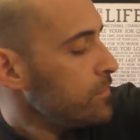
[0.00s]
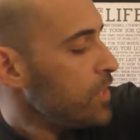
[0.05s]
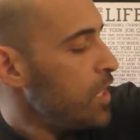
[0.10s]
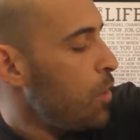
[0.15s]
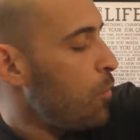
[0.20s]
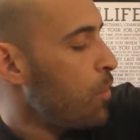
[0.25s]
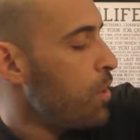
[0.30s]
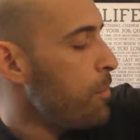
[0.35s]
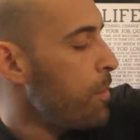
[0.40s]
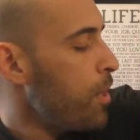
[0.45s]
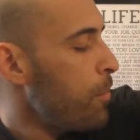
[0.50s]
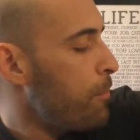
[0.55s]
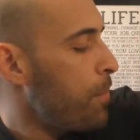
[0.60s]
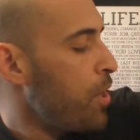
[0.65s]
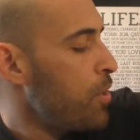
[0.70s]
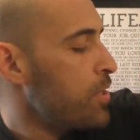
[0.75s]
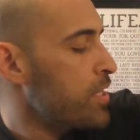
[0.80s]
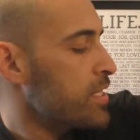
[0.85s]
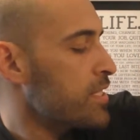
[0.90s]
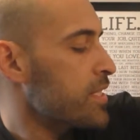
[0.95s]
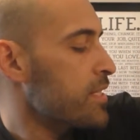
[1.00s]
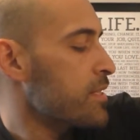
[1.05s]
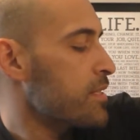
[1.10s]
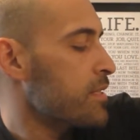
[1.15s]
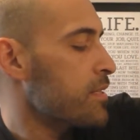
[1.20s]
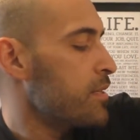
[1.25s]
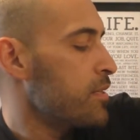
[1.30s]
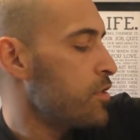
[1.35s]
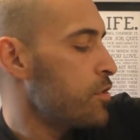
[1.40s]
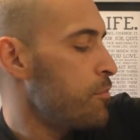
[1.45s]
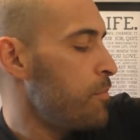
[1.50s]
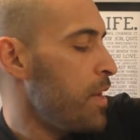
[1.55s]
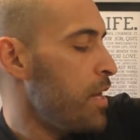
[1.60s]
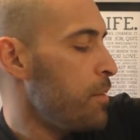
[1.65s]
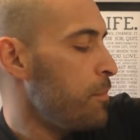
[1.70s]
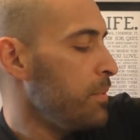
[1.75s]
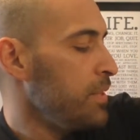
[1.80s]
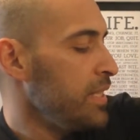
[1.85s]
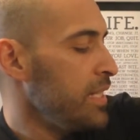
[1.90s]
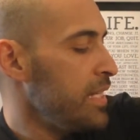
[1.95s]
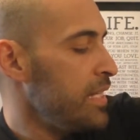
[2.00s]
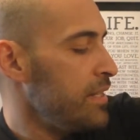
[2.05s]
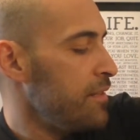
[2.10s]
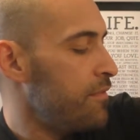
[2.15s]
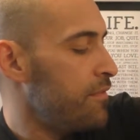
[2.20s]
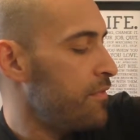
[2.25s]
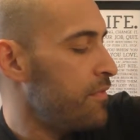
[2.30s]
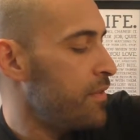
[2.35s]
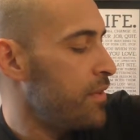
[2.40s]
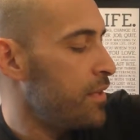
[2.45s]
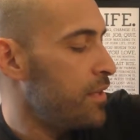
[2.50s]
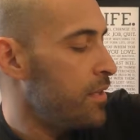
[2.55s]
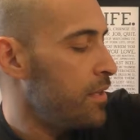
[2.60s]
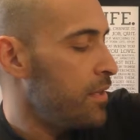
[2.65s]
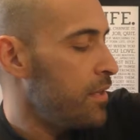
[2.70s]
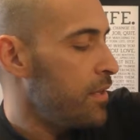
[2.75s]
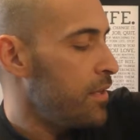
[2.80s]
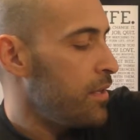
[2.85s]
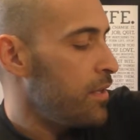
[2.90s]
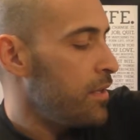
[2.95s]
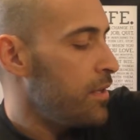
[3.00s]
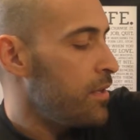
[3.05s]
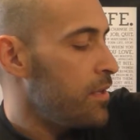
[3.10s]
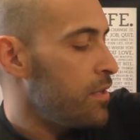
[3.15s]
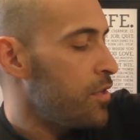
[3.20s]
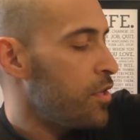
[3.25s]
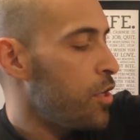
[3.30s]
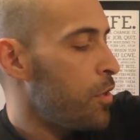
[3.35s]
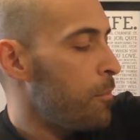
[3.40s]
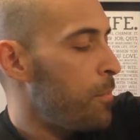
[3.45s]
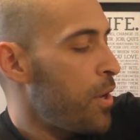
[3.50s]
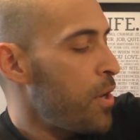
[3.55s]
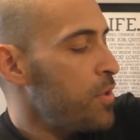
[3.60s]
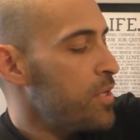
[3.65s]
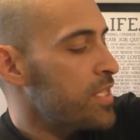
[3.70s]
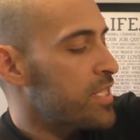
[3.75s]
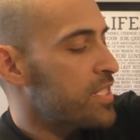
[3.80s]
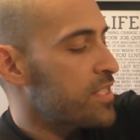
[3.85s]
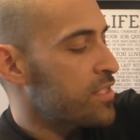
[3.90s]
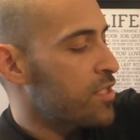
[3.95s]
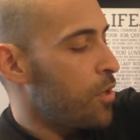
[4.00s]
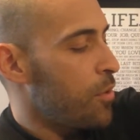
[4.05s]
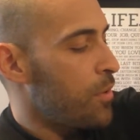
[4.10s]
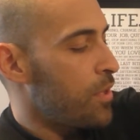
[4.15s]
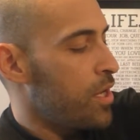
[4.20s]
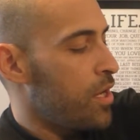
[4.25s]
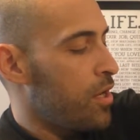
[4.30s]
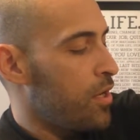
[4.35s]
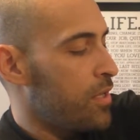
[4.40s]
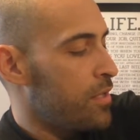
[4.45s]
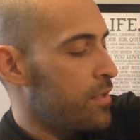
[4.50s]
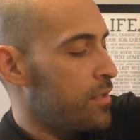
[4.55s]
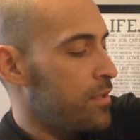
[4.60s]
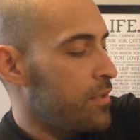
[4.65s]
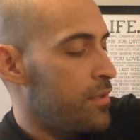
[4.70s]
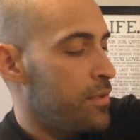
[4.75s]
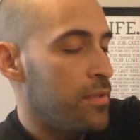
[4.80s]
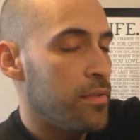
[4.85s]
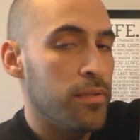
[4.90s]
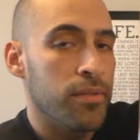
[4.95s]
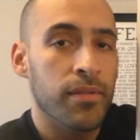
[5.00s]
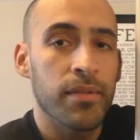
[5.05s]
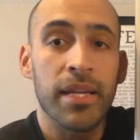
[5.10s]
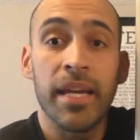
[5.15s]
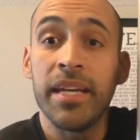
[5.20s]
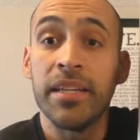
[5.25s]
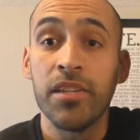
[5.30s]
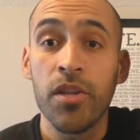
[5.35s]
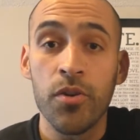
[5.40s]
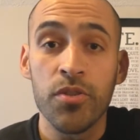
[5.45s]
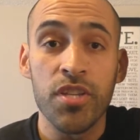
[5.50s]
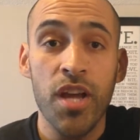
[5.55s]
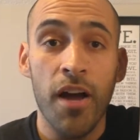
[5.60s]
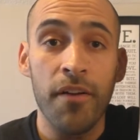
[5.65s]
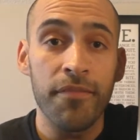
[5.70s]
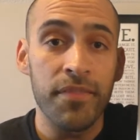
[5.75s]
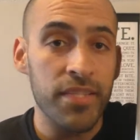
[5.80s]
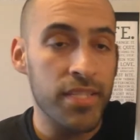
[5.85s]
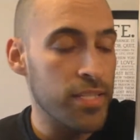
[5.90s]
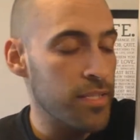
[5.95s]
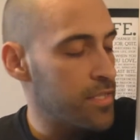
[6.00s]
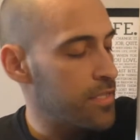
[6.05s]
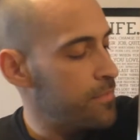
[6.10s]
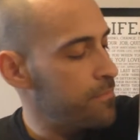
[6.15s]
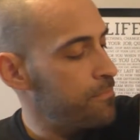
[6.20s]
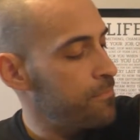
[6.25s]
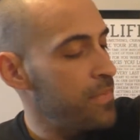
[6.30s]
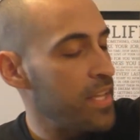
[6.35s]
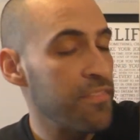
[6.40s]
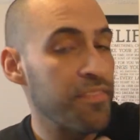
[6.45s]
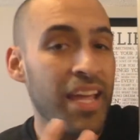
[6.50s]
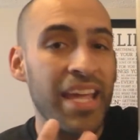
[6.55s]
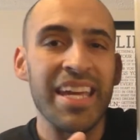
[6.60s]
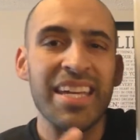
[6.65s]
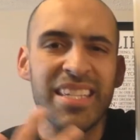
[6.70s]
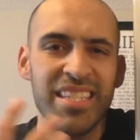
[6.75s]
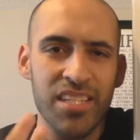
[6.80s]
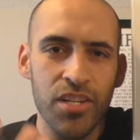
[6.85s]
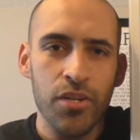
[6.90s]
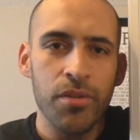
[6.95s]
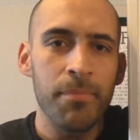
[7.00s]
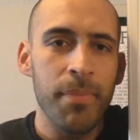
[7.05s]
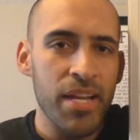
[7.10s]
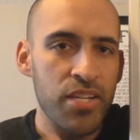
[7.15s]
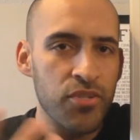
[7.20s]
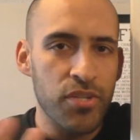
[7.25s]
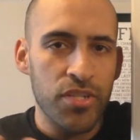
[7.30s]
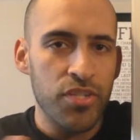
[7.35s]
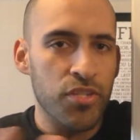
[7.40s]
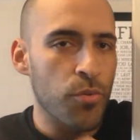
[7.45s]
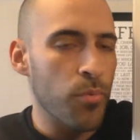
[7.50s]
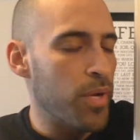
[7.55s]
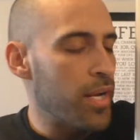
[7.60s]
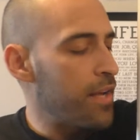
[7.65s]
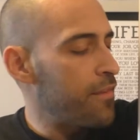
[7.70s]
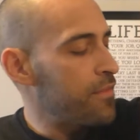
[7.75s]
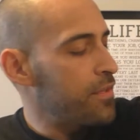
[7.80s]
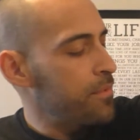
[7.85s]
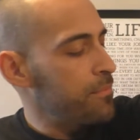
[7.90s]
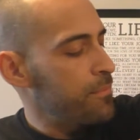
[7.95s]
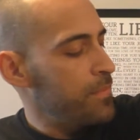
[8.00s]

What about bonuses? You better believe there are bonuses going on in those offices if they hit certain metrics or whatever.